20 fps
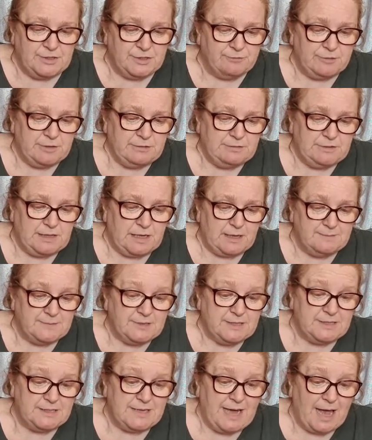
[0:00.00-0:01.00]
Jerusalem
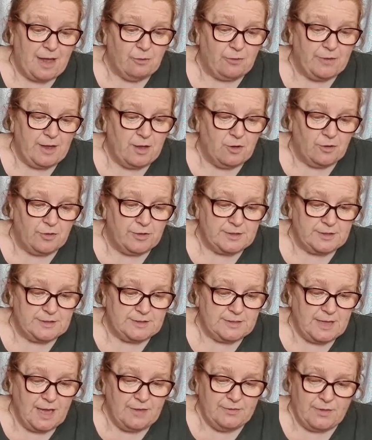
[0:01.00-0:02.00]
to tell the
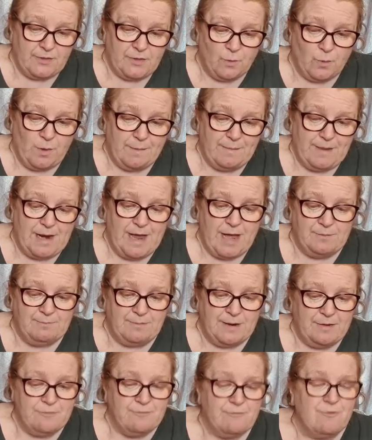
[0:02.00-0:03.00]
others that the women had
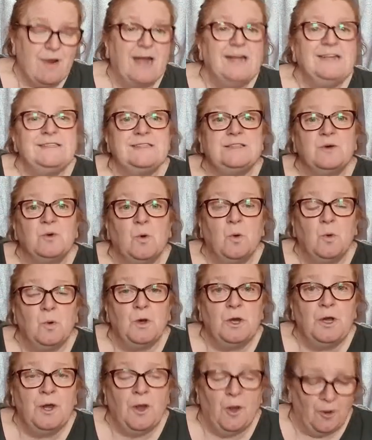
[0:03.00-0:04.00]
been right
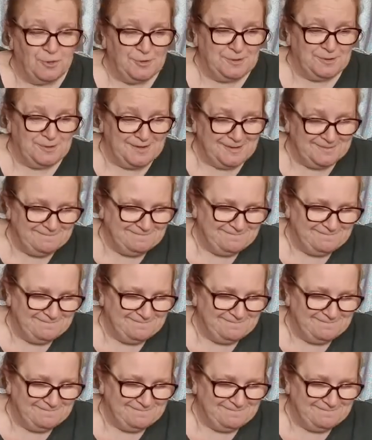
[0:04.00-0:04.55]
all along.